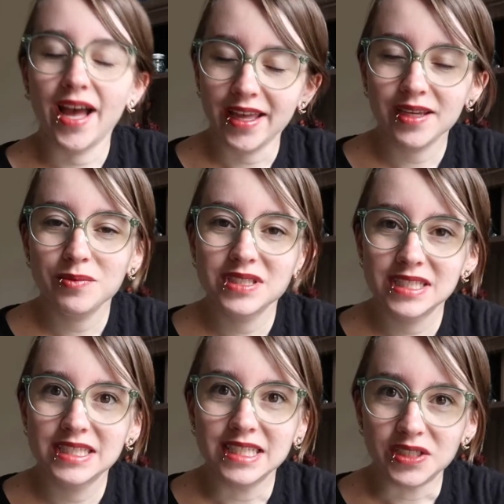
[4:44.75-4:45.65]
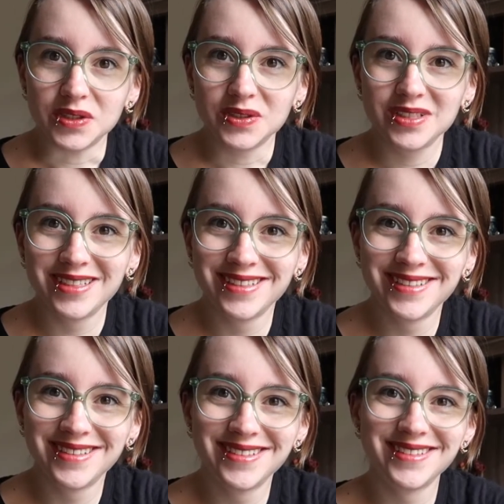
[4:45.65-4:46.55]
I am still
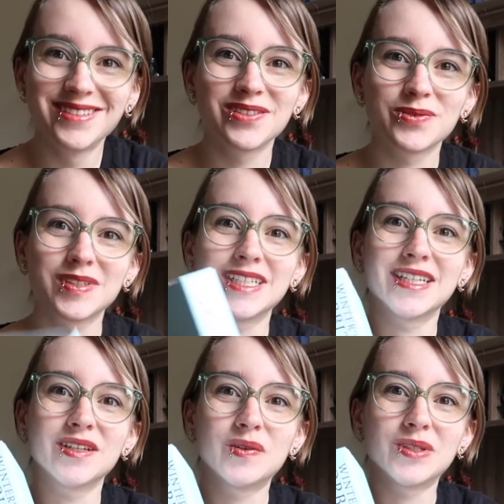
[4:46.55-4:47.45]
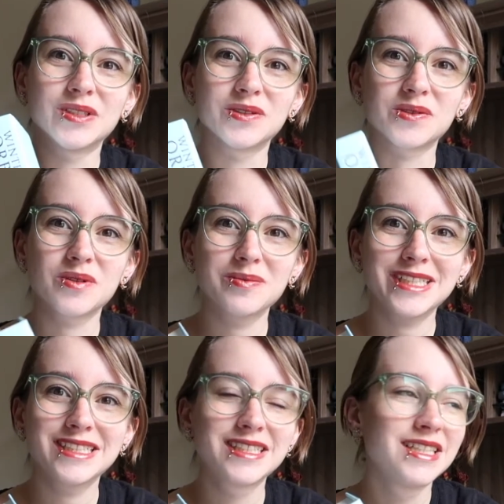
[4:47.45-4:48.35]
reading Winter's
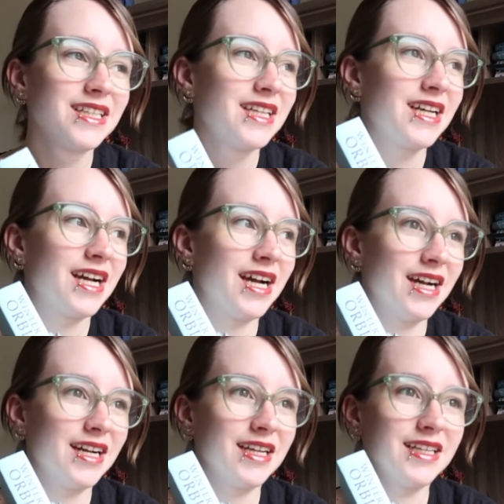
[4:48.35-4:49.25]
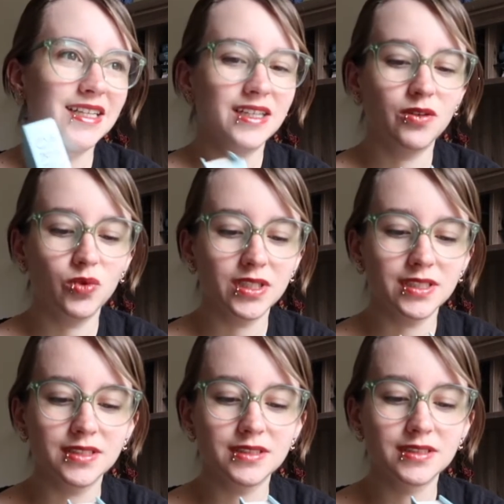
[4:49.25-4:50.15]
Orbit. I
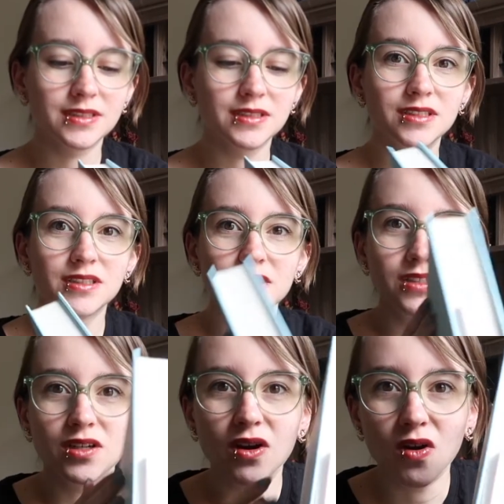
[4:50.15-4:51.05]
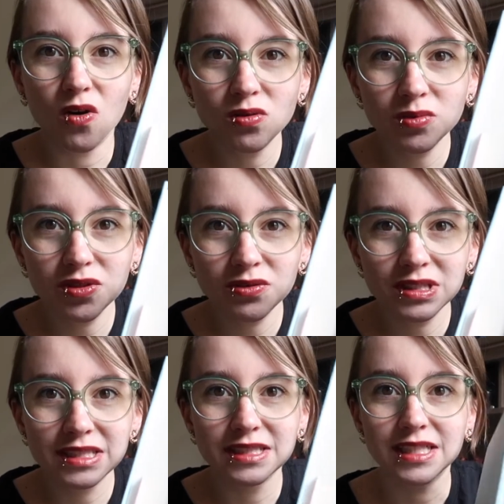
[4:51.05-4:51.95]
was
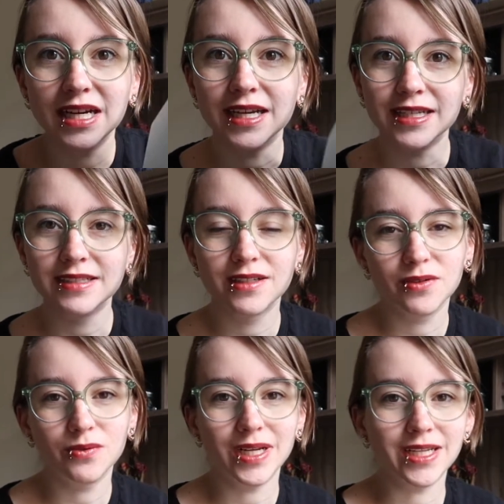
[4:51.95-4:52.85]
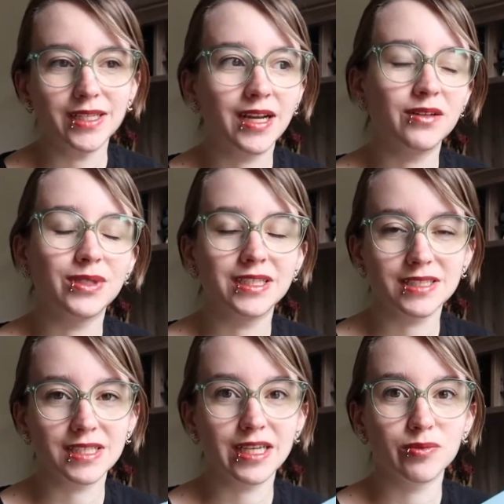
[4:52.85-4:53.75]
almost done when I went
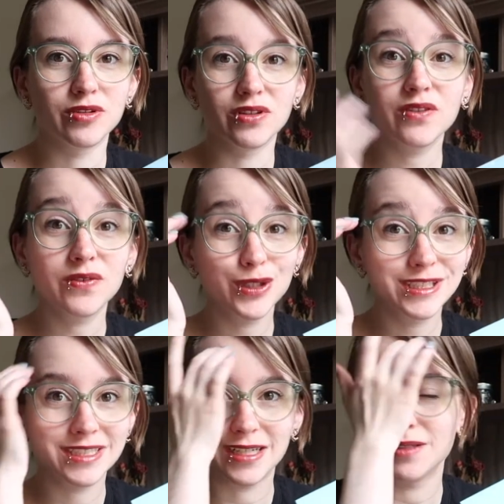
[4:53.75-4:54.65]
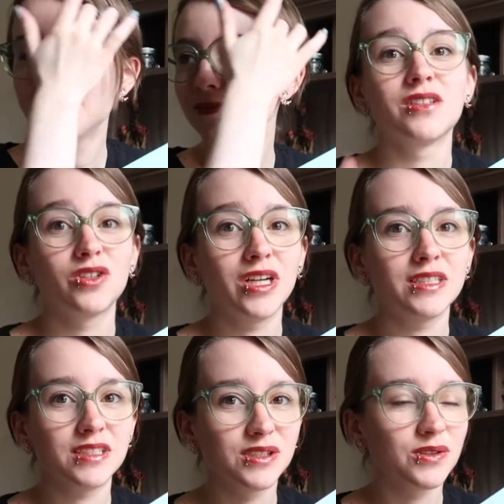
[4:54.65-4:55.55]
into labor the first time.
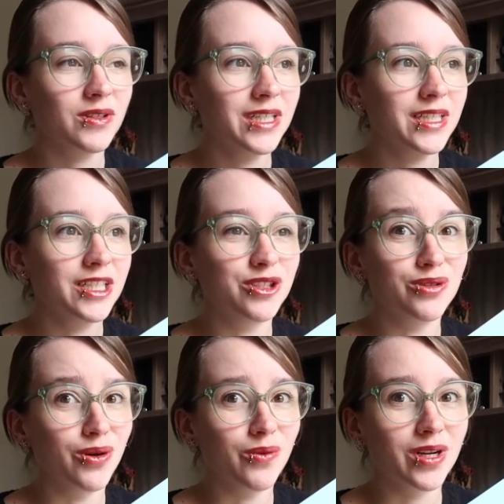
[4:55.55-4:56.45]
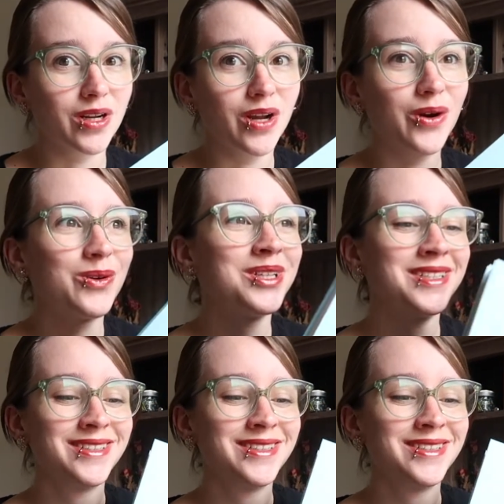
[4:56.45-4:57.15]
Crazy story, you don't wanna know.